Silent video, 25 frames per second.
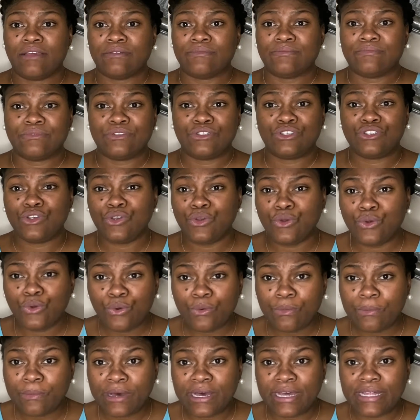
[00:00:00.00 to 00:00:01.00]
2
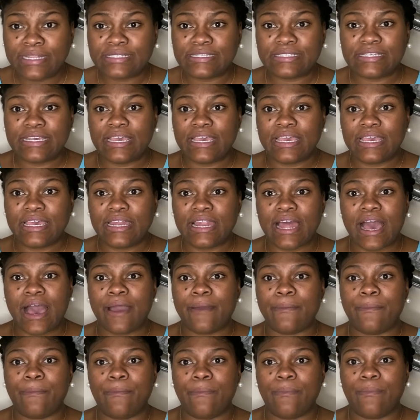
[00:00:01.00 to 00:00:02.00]
months in.
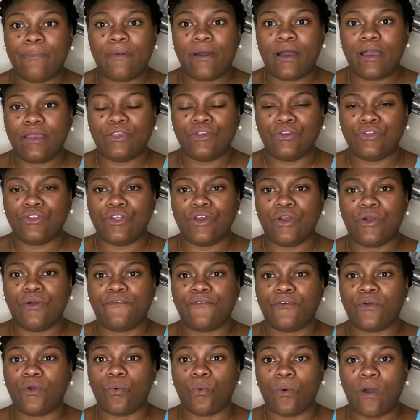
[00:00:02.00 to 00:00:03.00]

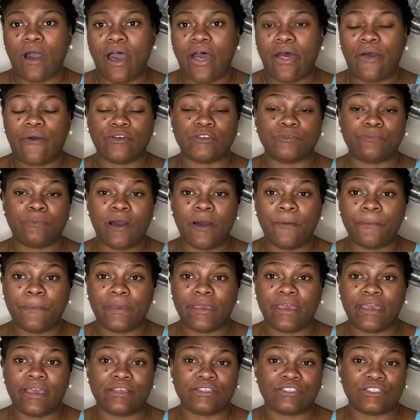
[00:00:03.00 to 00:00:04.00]
For a while I was
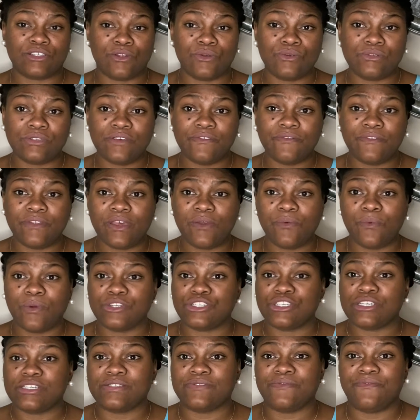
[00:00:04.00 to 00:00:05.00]
pumping exclusively,
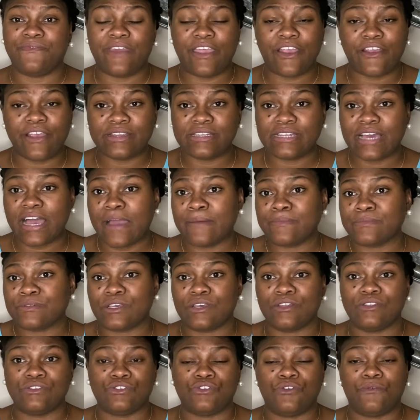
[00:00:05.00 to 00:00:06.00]
which is very time
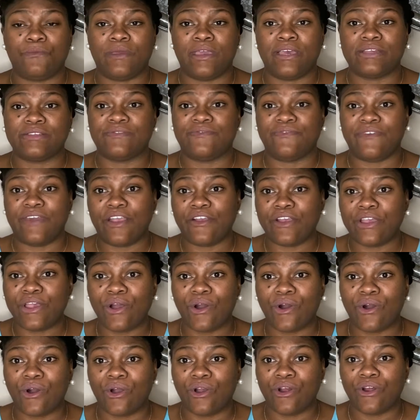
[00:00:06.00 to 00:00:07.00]
consuming. It's very
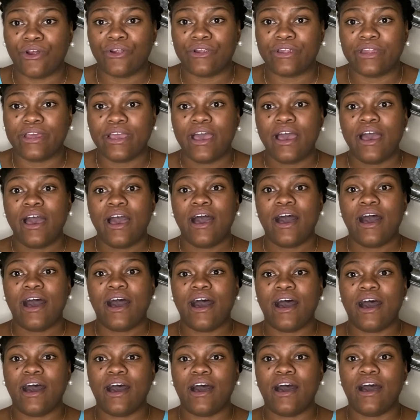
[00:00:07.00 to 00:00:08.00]
hard.
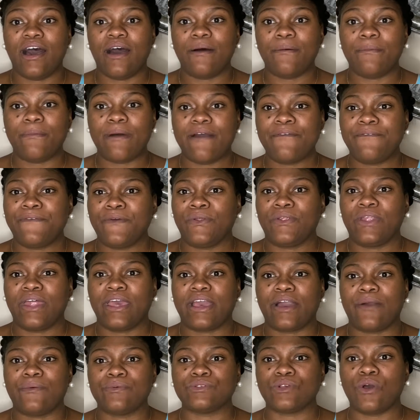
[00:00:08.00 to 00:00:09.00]
I felt
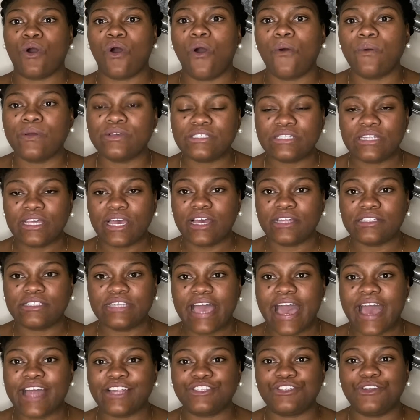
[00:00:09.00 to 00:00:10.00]
like I was always
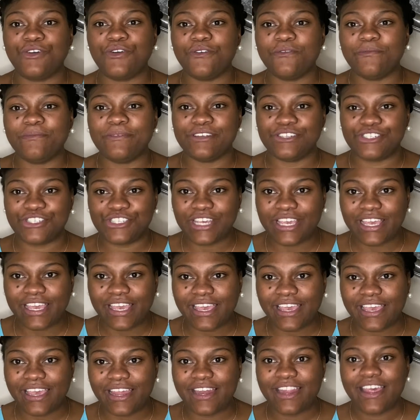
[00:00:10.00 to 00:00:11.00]
attached to a
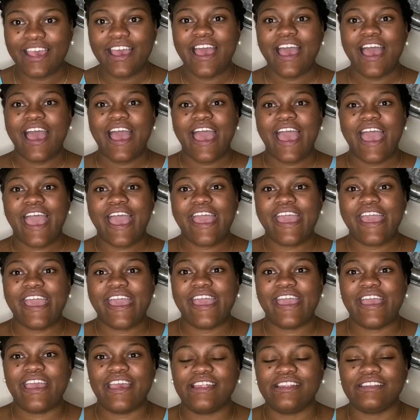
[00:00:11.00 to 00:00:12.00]
machine,
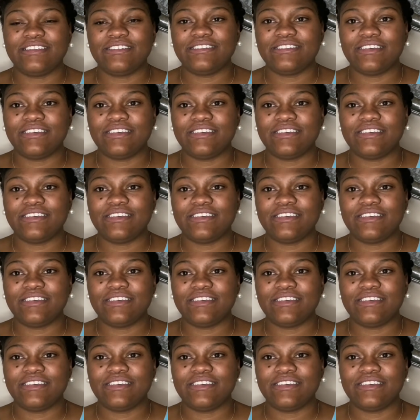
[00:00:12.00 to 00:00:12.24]
and